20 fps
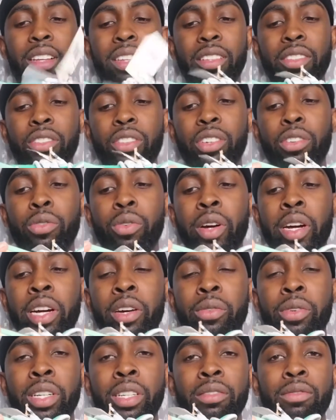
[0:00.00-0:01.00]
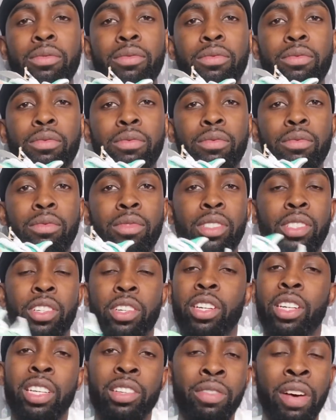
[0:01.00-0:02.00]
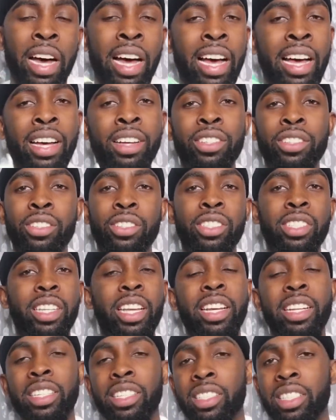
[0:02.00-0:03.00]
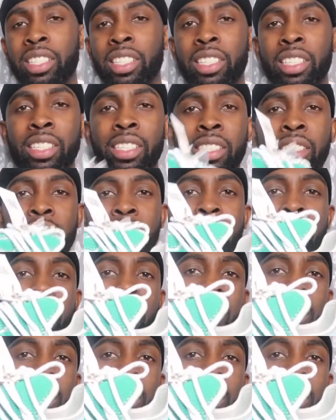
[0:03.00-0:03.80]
You can wear it with your Levi's, your skinny jeans,